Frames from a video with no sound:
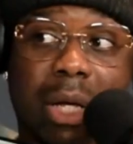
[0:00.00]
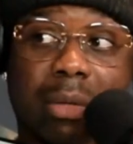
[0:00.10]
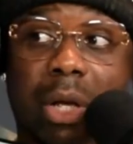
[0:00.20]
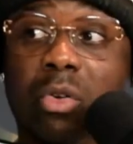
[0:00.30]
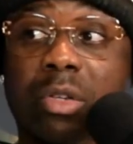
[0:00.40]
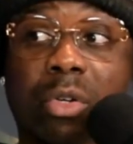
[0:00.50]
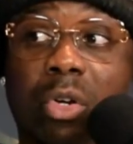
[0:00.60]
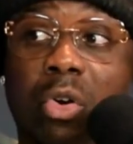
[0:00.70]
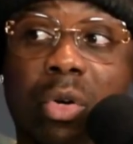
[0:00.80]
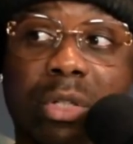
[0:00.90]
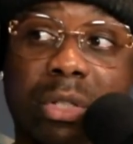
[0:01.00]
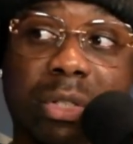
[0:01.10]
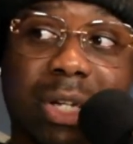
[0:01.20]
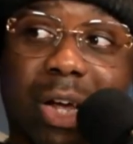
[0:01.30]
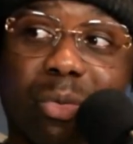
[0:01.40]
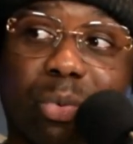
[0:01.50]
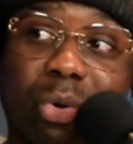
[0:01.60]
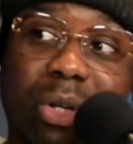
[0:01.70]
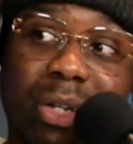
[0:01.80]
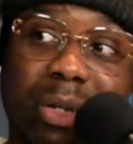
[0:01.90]
I don't even go into the scouting report
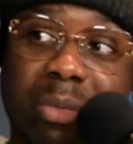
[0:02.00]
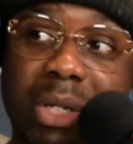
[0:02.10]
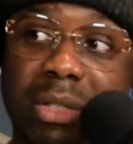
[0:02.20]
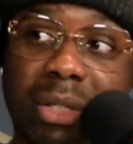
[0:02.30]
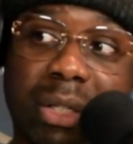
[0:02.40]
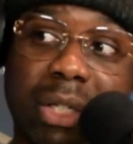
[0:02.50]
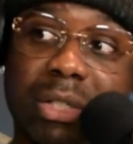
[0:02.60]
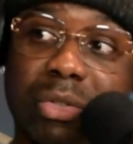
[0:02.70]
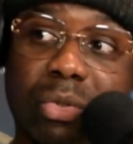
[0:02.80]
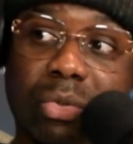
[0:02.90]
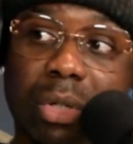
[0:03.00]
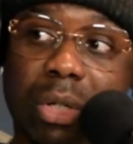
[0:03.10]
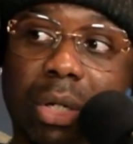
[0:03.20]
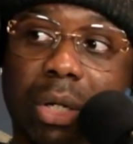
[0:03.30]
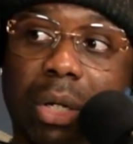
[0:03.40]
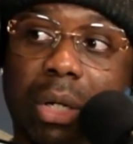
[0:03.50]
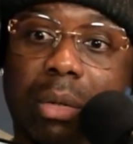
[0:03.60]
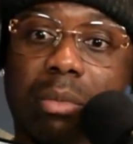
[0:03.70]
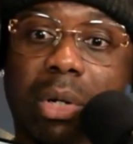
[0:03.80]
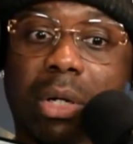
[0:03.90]
in the meetings and listen to it
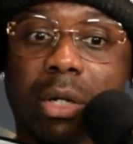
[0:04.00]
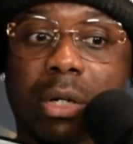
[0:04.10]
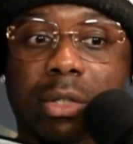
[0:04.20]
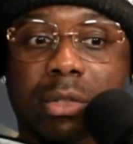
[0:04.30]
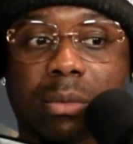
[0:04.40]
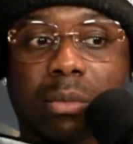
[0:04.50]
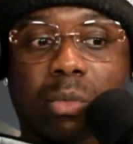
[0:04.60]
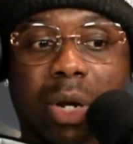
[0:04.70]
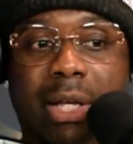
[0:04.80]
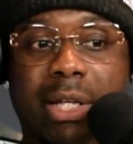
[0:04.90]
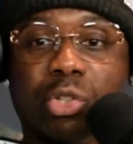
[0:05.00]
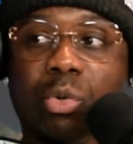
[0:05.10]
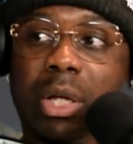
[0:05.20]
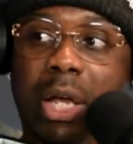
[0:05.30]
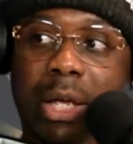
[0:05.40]
because when I get to a game,